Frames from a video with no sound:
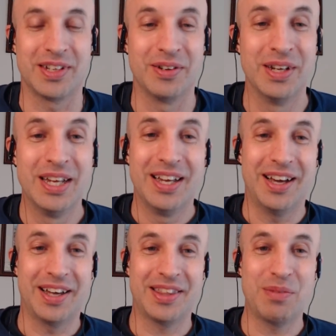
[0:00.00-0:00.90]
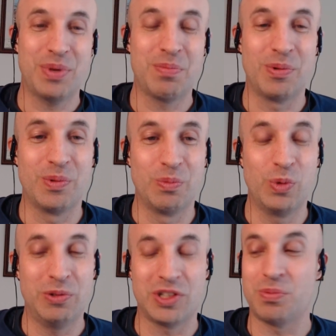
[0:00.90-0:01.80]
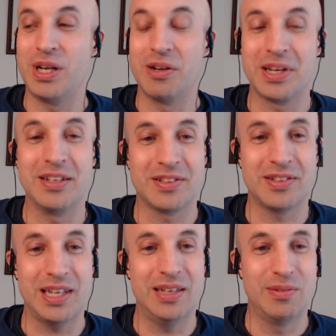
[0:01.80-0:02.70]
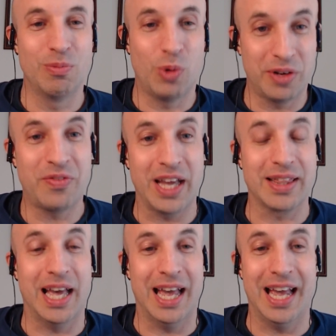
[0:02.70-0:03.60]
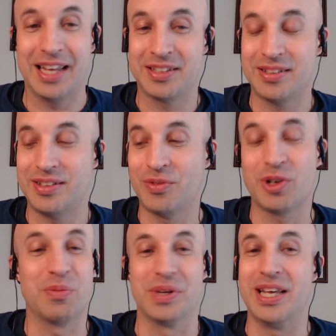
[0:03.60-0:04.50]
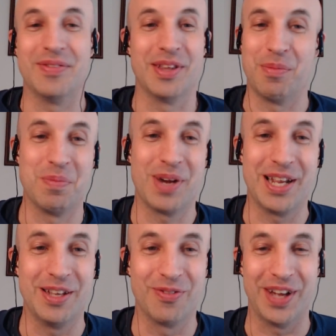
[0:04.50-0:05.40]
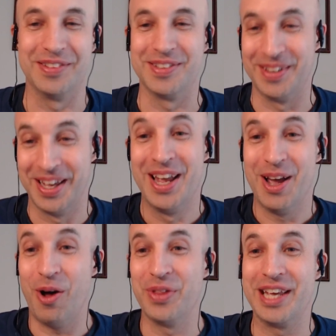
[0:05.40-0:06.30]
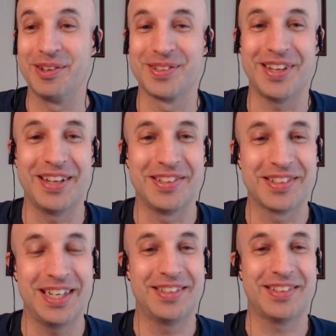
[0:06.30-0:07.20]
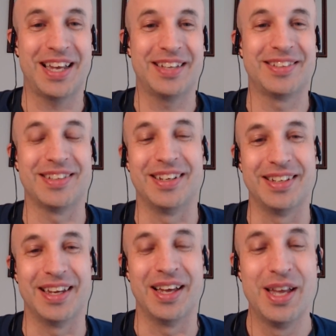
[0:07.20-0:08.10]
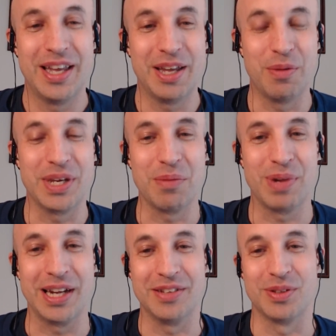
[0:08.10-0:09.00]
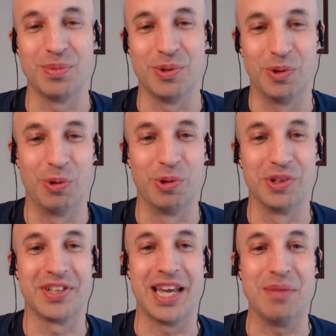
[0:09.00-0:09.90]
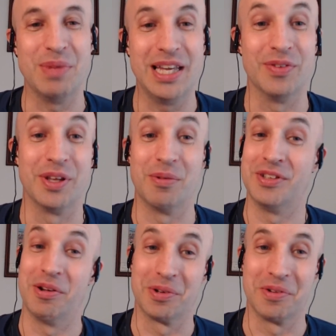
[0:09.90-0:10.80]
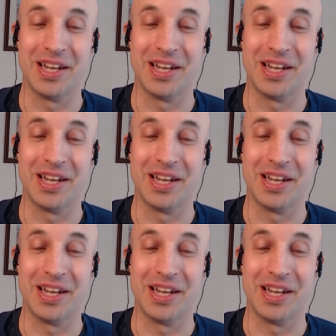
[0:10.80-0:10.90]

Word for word: So I think people will just be looking to see what effect that has. You've got to believe that there'll be plenty of fans in the, on the hillsides, as Keith says, and uh, will be getting plenty of support all the same, even though he's no longer